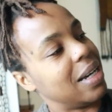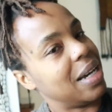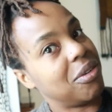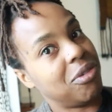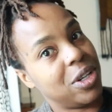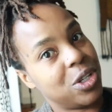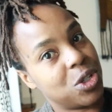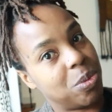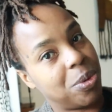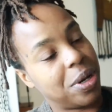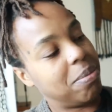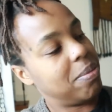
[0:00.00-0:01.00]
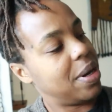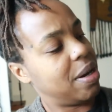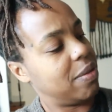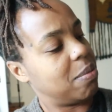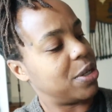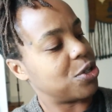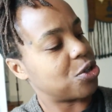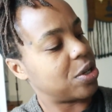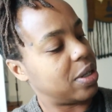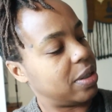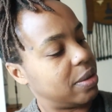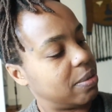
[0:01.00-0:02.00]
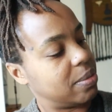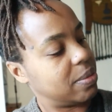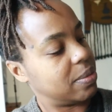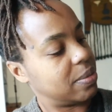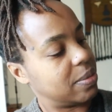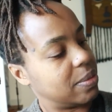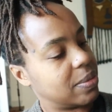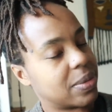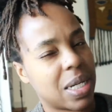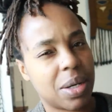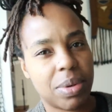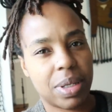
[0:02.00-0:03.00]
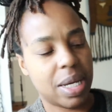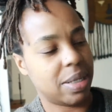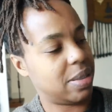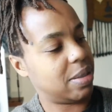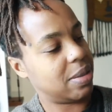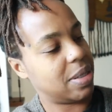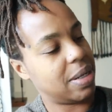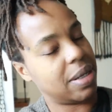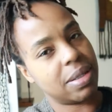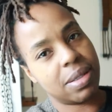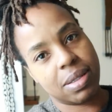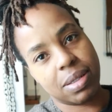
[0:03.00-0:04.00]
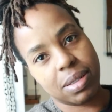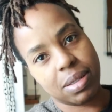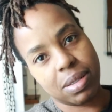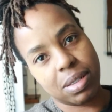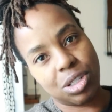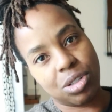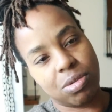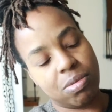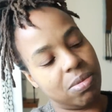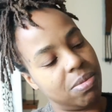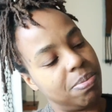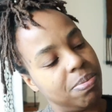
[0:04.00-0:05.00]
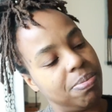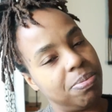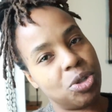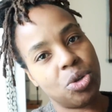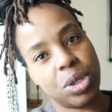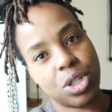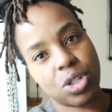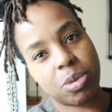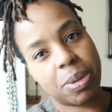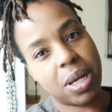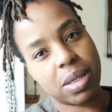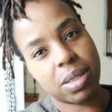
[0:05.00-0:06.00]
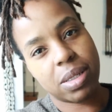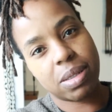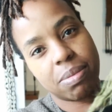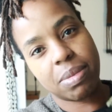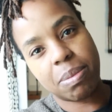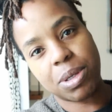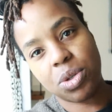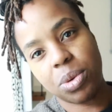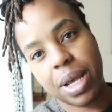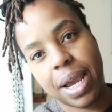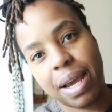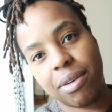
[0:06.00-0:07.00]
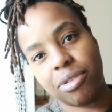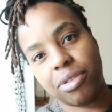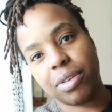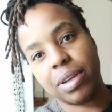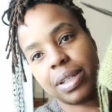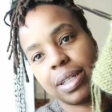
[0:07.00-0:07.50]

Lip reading: I finished the brim. I haven't measured it. I would guess that it's 2 inches plus, maybe 2.5.